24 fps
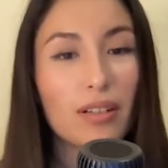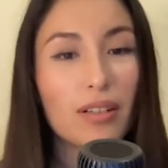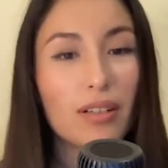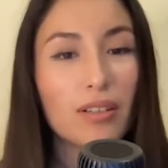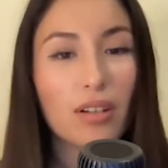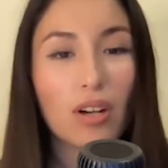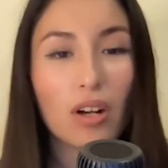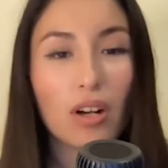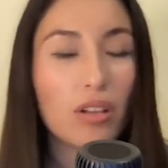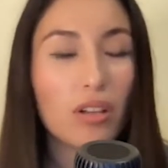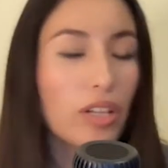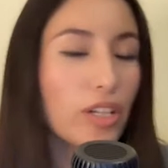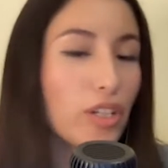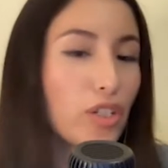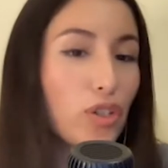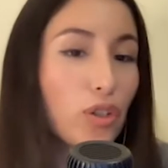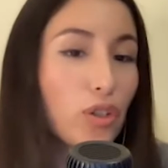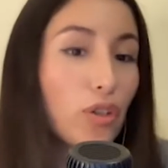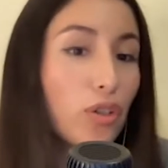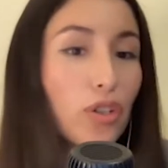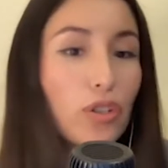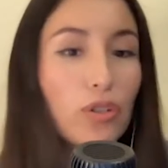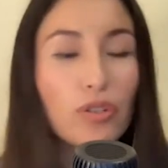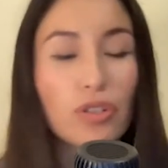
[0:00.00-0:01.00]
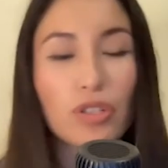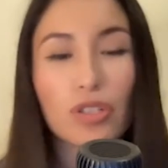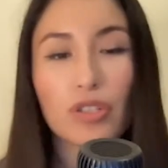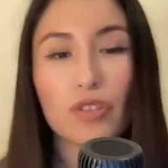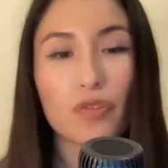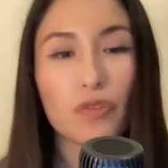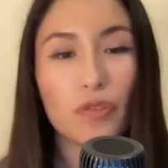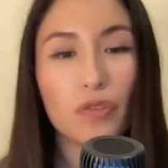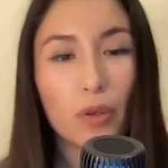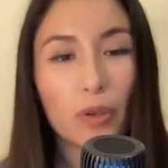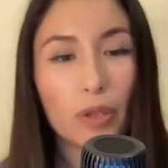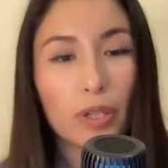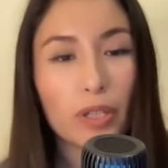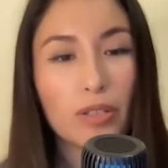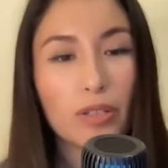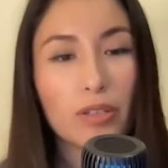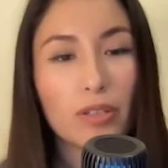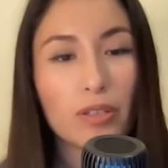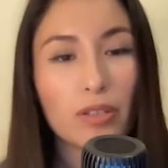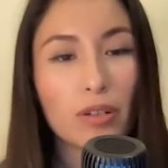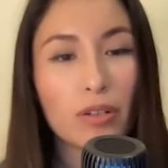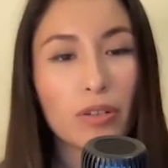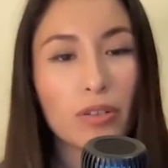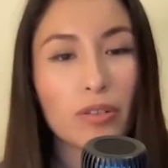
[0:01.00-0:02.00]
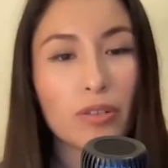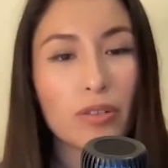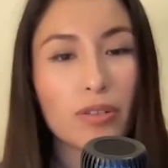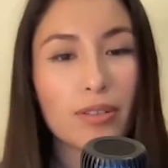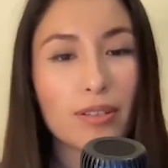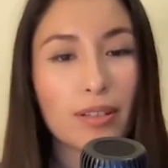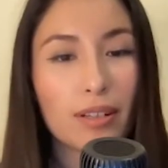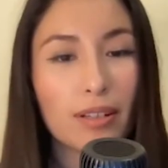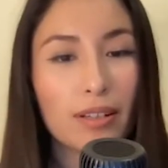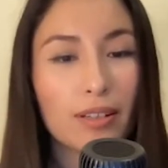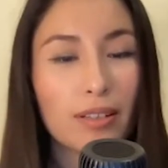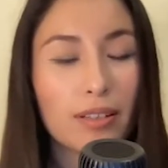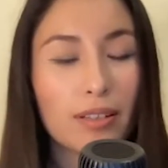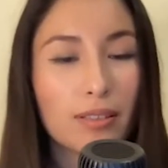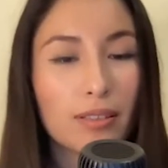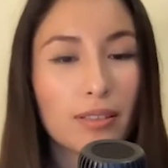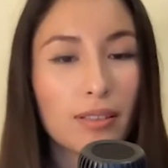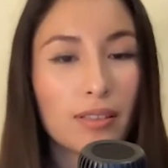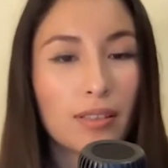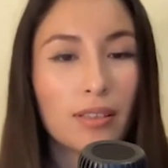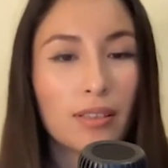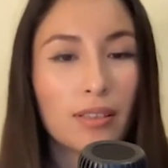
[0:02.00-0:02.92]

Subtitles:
college, or you just focused on your studies?